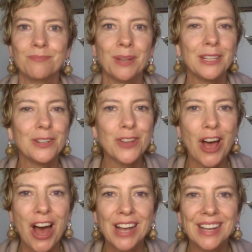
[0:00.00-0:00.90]
pillow
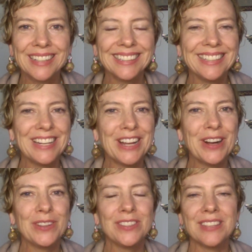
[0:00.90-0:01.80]
talk, you
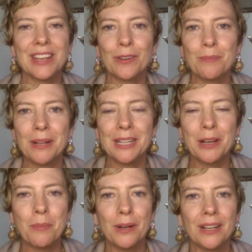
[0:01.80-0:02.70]
know, sacred
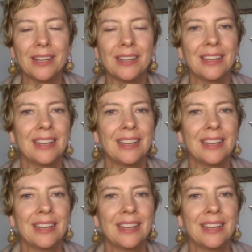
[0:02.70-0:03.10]
pillow book